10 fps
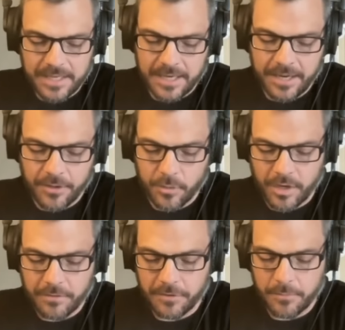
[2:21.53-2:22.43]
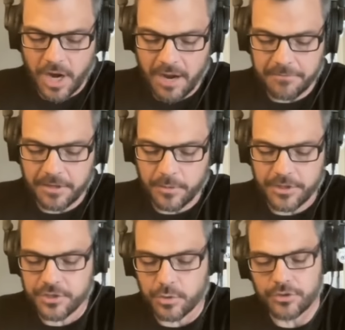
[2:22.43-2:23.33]
Another one from Rafah with a
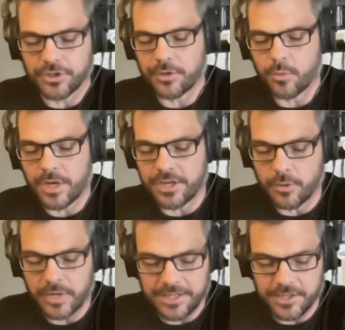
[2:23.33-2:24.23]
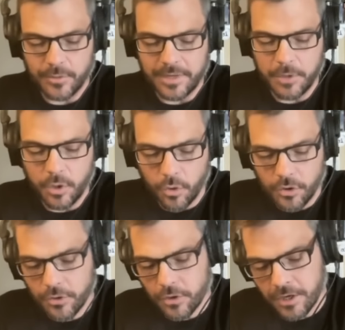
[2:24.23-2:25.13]
soldier in a window, Netzarim
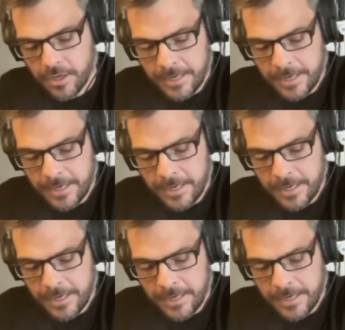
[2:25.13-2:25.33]
corridor